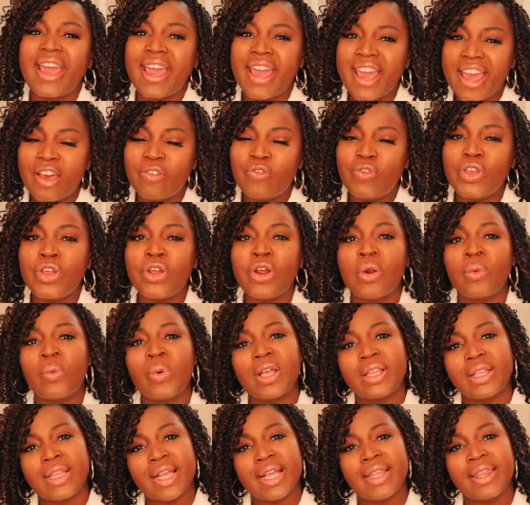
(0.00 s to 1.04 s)
If you're
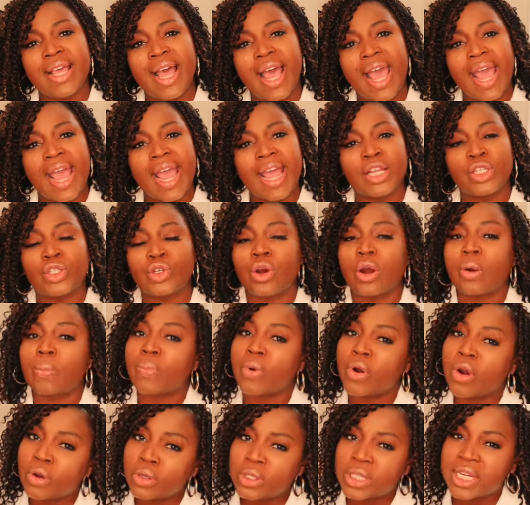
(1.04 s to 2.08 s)
within the age or
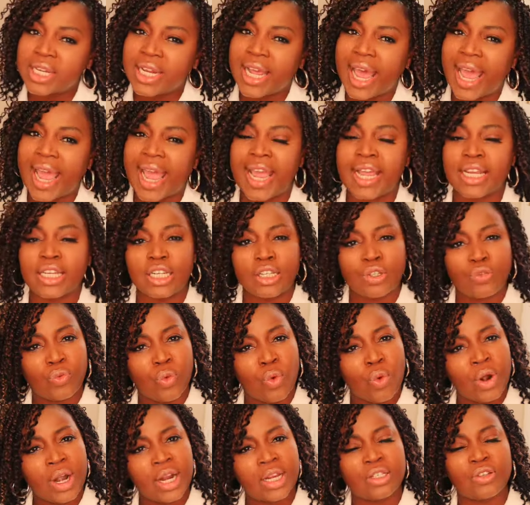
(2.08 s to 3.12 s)
approaching the ages
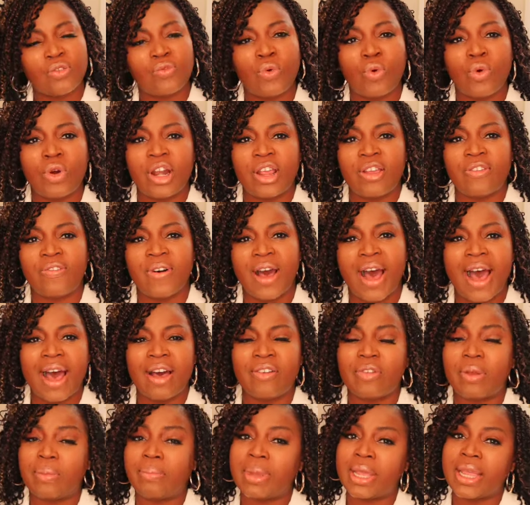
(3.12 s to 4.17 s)
40 to
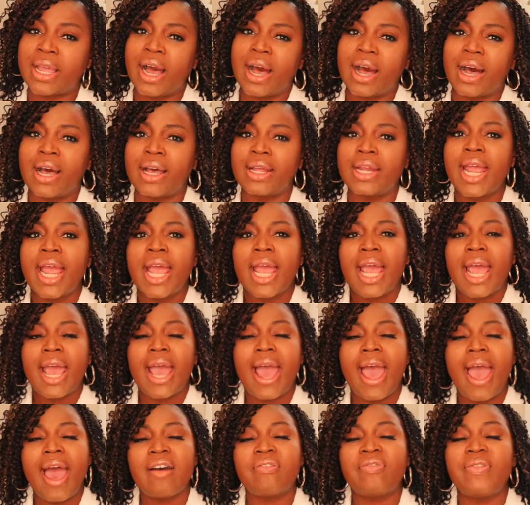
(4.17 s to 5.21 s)
45 and beyond
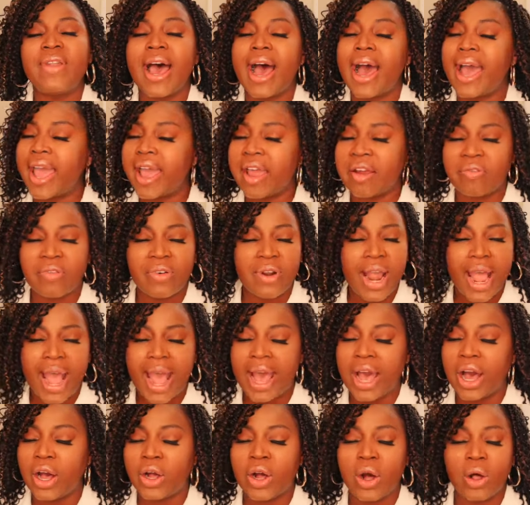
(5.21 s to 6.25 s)
and have not ever
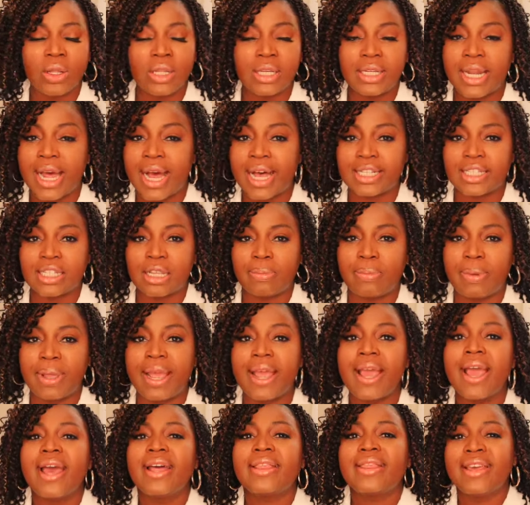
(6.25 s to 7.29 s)
had a
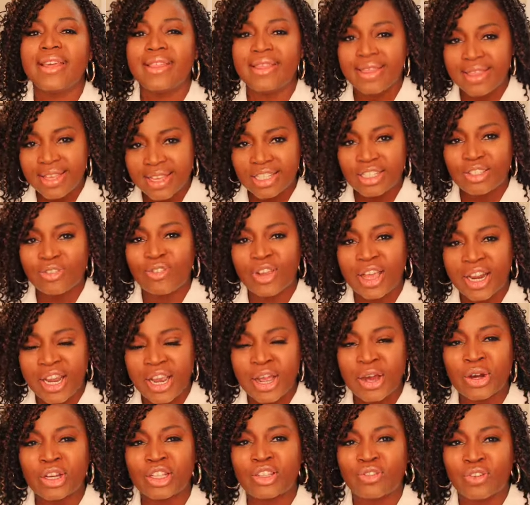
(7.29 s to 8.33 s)
colonoscopy, then this
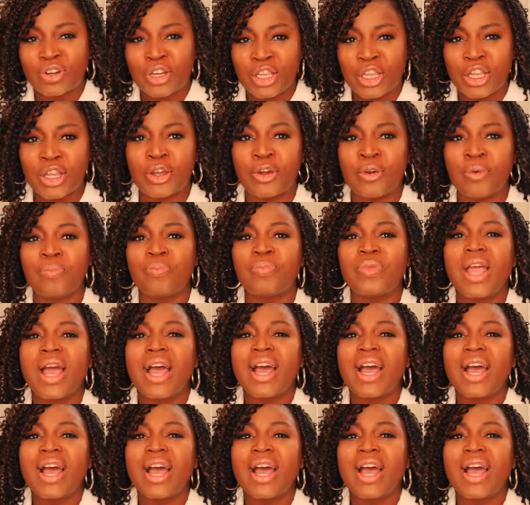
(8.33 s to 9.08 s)
video is for you.